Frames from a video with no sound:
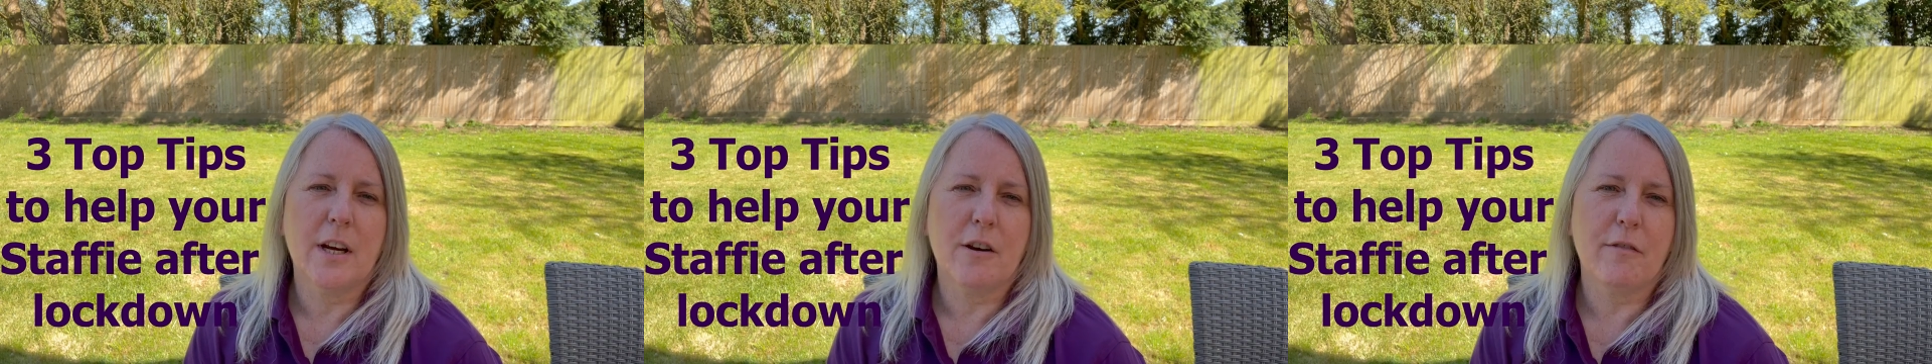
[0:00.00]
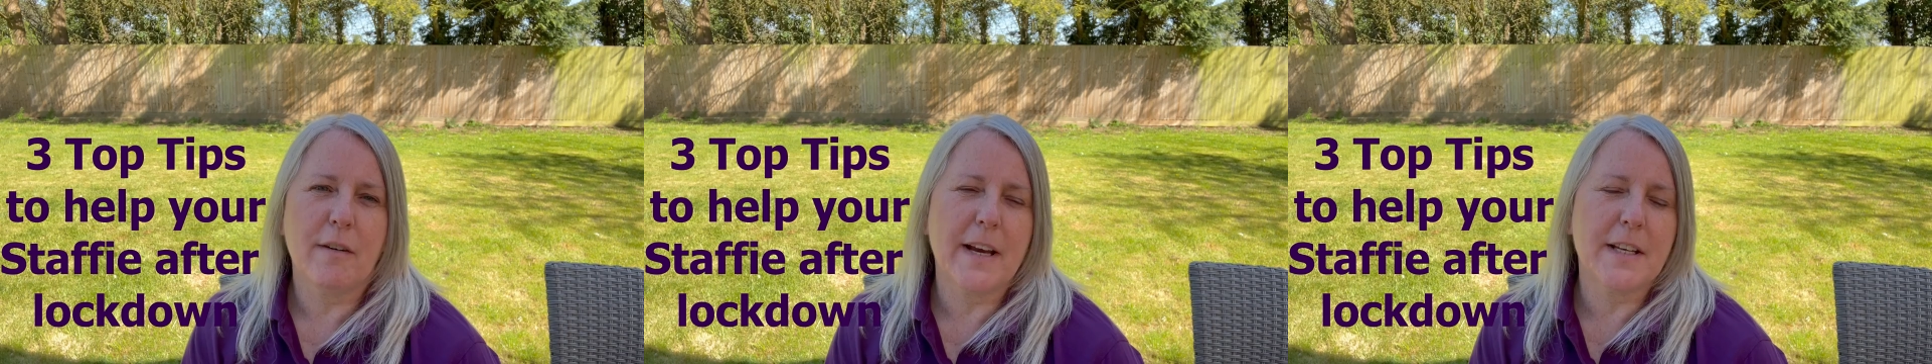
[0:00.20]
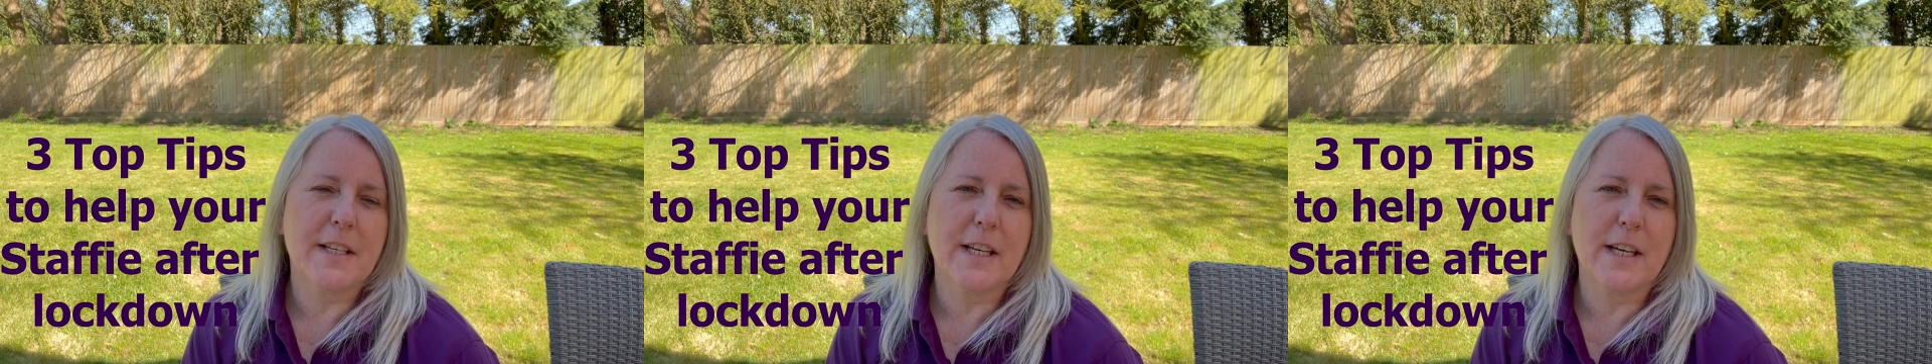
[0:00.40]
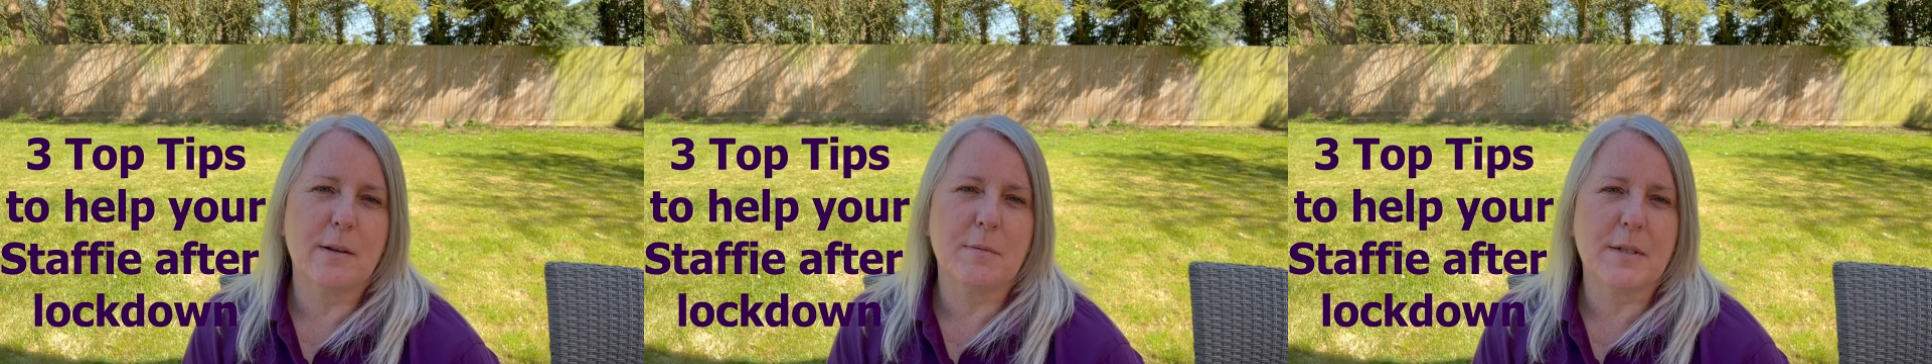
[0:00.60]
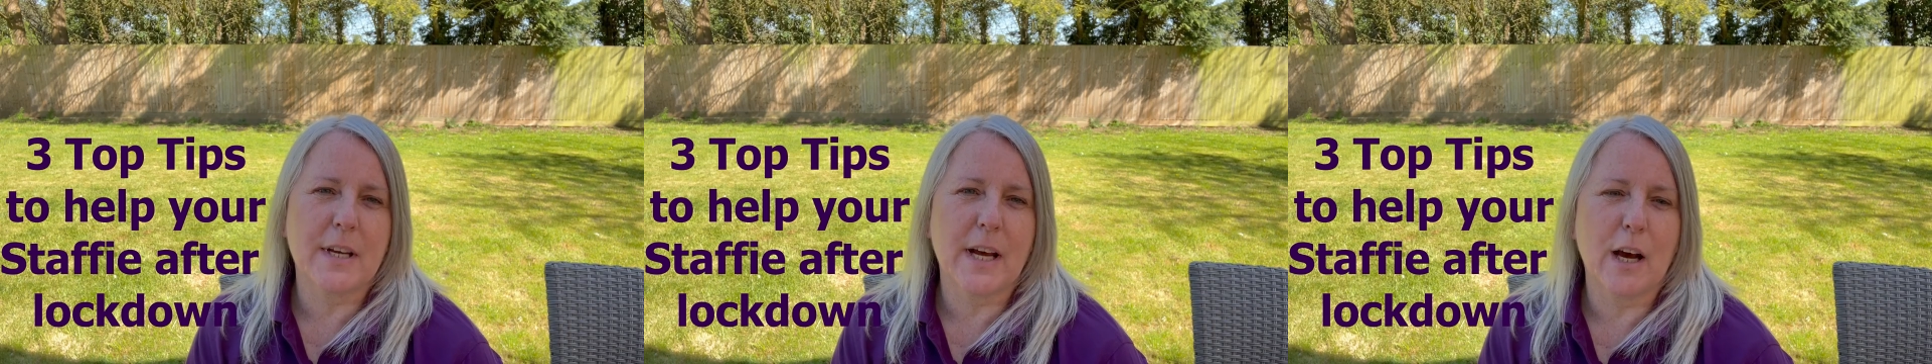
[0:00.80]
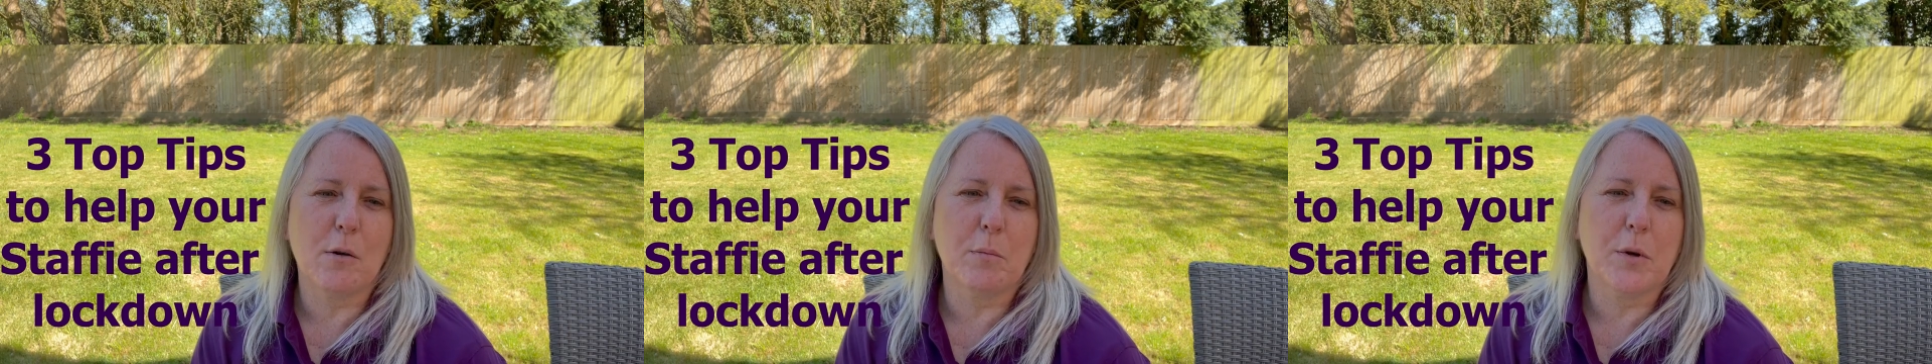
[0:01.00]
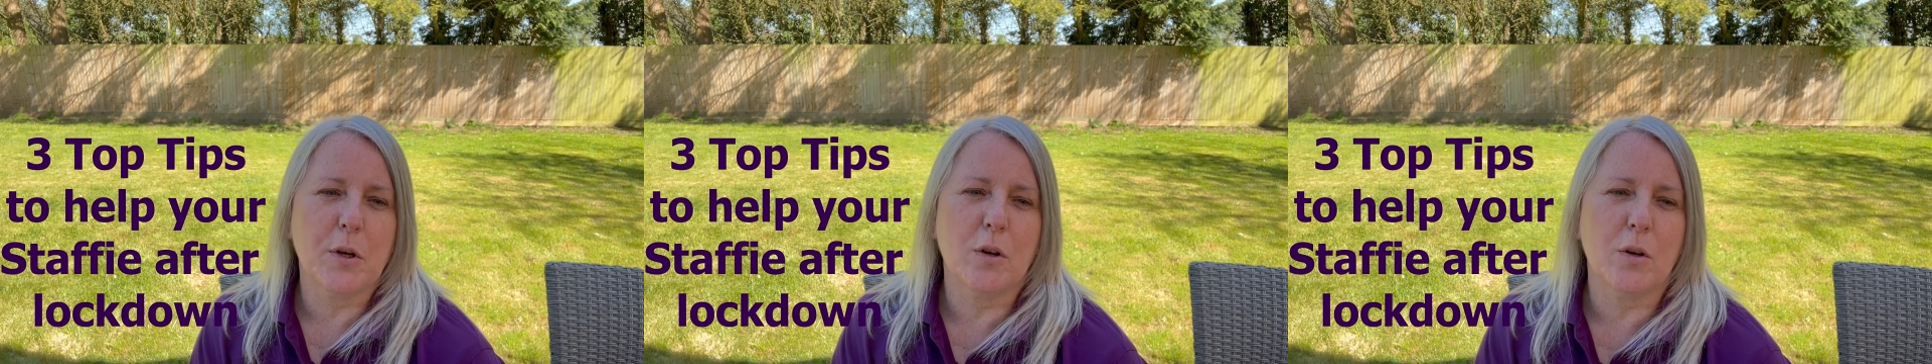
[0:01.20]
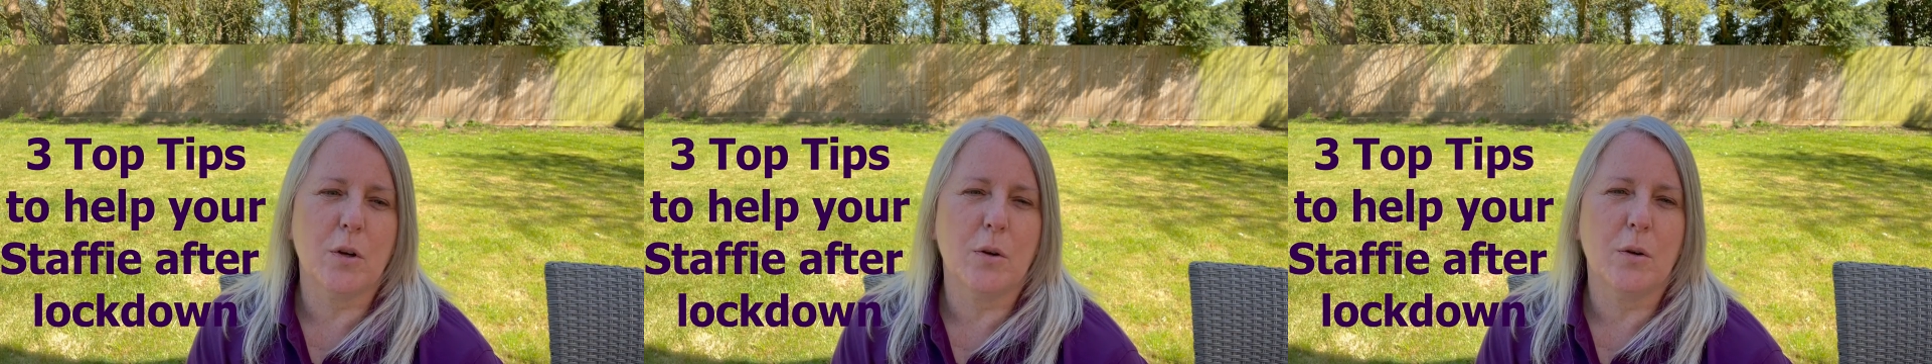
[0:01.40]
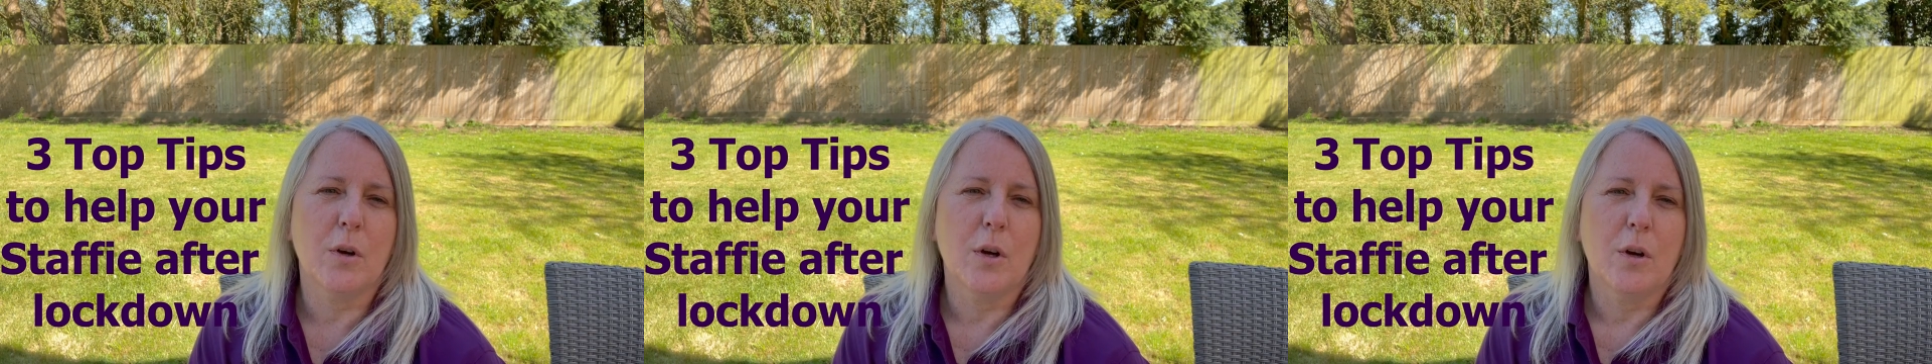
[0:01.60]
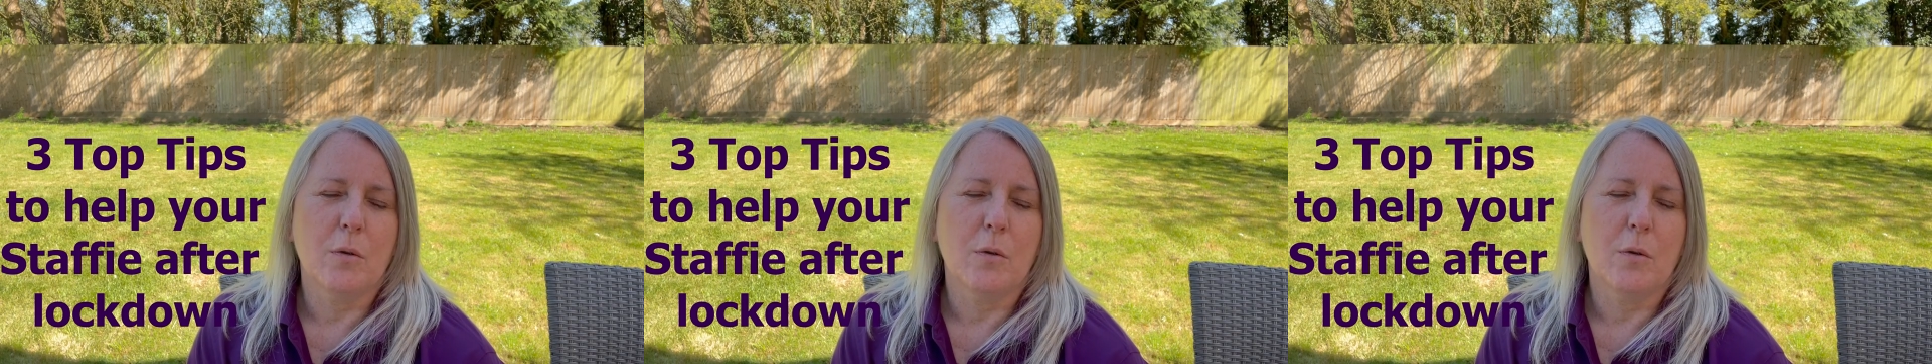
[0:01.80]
great tips to help you